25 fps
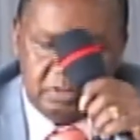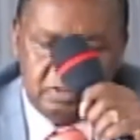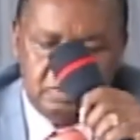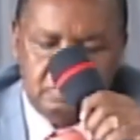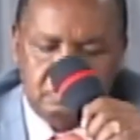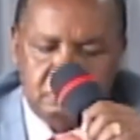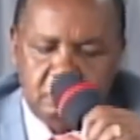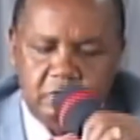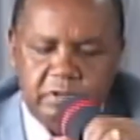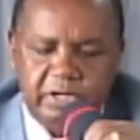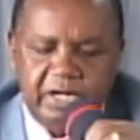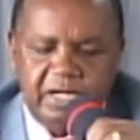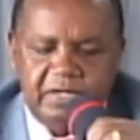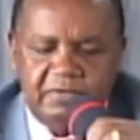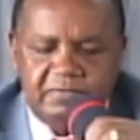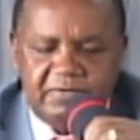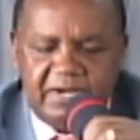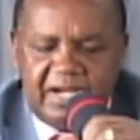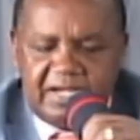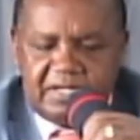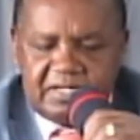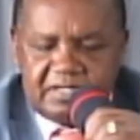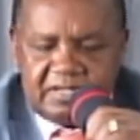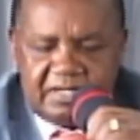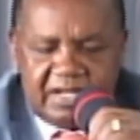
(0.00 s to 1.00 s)
We'll read
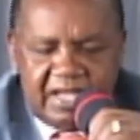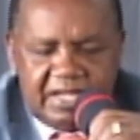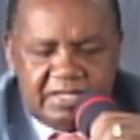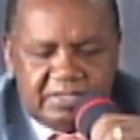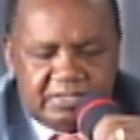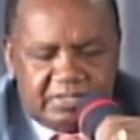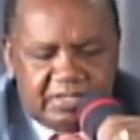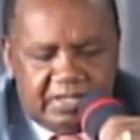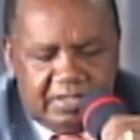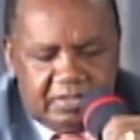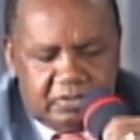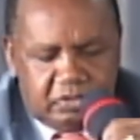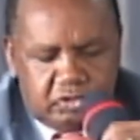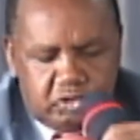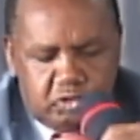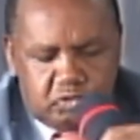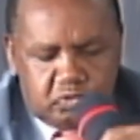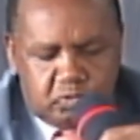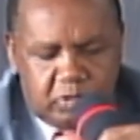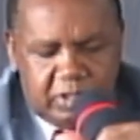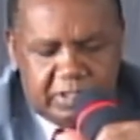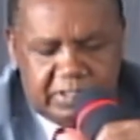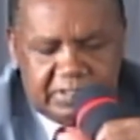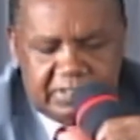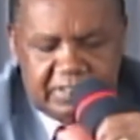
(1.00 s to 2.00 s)
verse 19 to
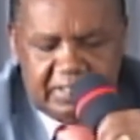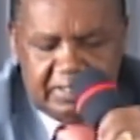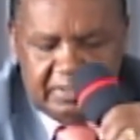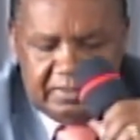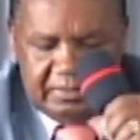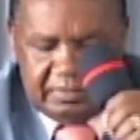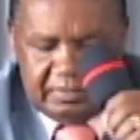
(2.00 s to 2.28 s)
20.